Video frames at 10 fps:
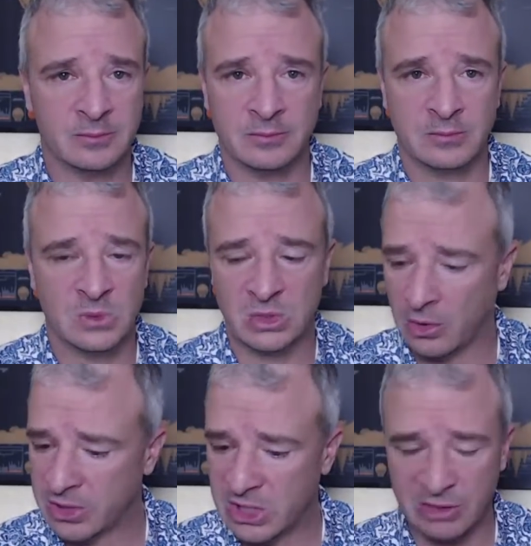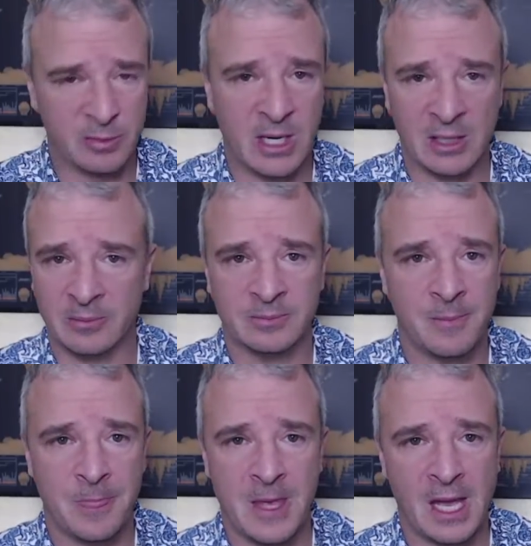He's a gold silver bug.
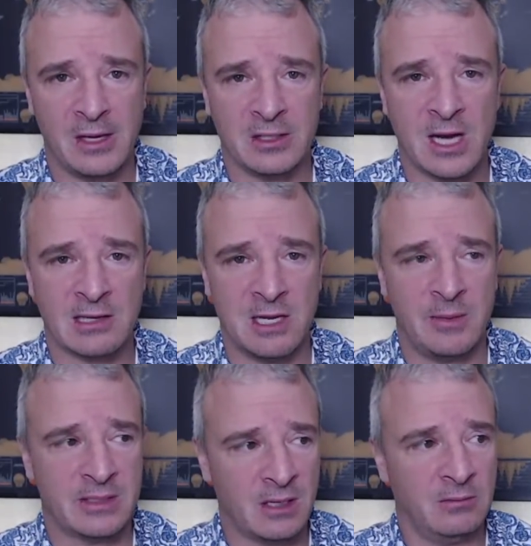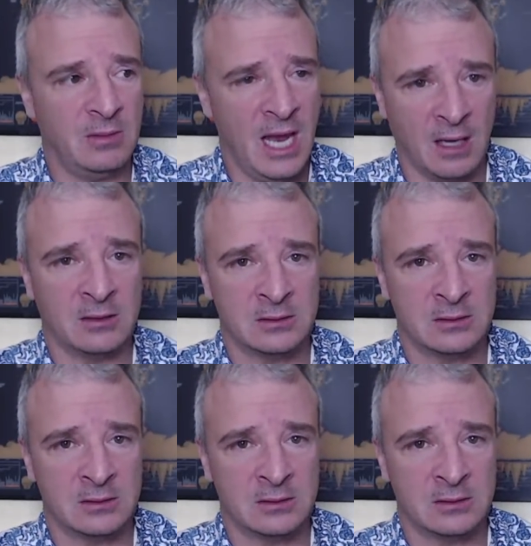And you talk to him, he's like, yeah,